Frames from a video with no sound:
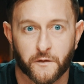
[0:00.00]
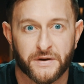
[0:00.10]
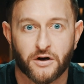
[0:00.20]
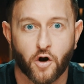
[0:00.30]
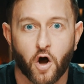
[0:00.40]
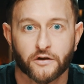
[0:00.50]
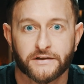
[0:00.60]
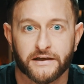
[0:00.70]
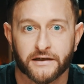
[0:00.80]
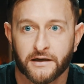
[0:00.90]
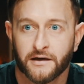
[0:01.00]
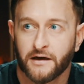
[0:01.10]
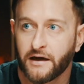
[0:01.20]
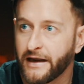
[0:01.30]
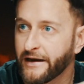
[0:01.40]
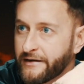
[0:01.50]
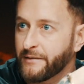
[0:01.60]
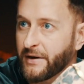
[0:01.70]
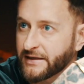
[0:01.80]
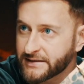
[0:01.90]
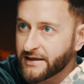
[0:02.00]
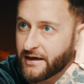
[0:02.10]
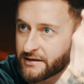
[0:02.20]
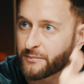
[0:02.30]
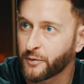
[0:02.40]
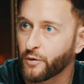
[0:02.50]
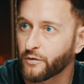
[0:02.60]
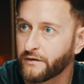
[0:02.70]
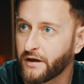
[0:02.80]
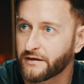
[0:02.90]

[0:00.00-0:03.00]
from being on holiday and hearing it by the side of the pool and that.